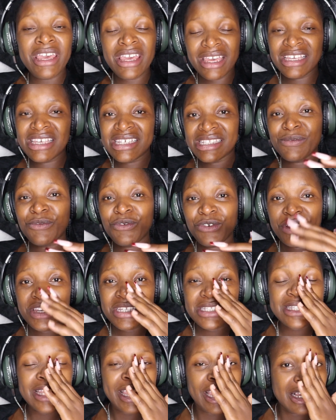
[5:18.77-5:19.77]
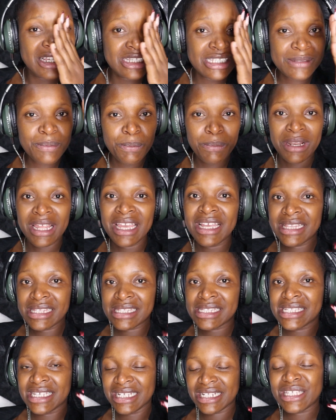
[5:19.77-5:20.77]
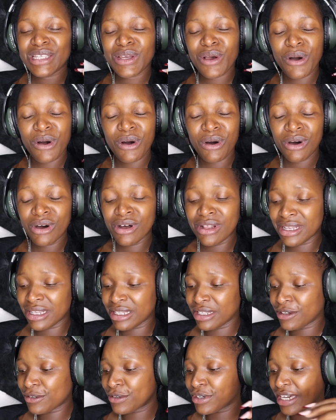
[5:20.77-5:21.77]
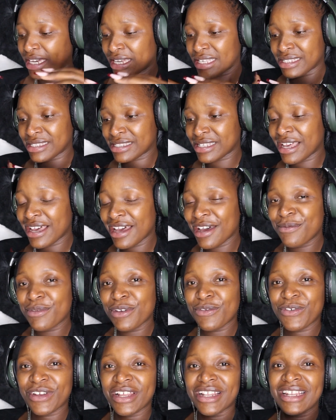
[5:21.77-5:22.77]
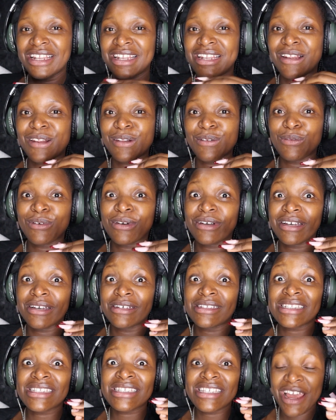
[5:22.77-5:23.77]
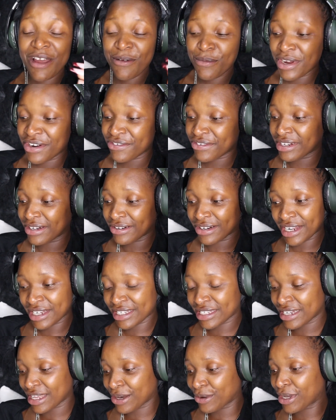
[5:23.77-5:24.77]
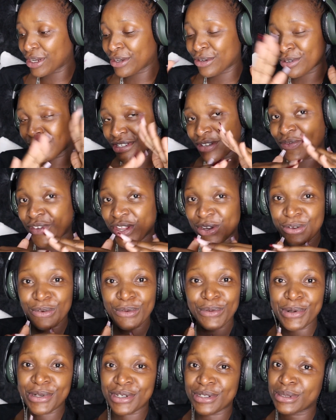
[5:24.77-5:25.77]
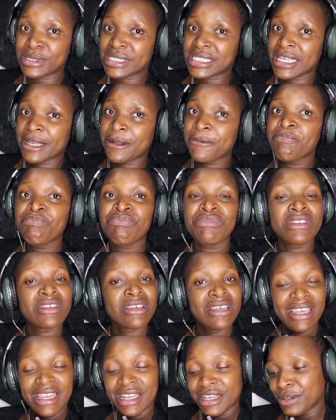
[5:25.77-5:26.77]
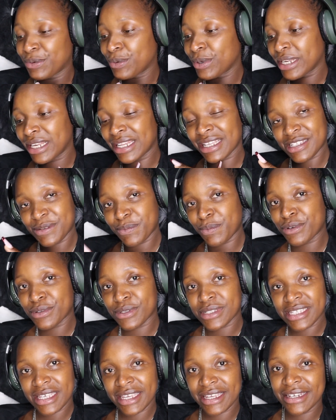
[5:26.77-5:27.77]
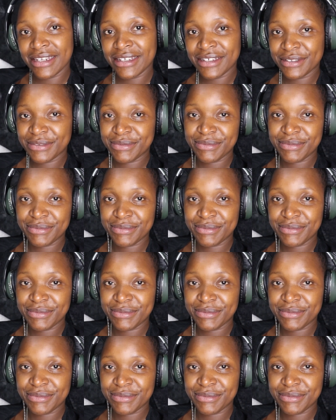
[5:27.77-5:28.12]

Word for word: his voice explains it all, you guys. I'm even stammering right now. I don't even know what to say. Anyway, let's proceed.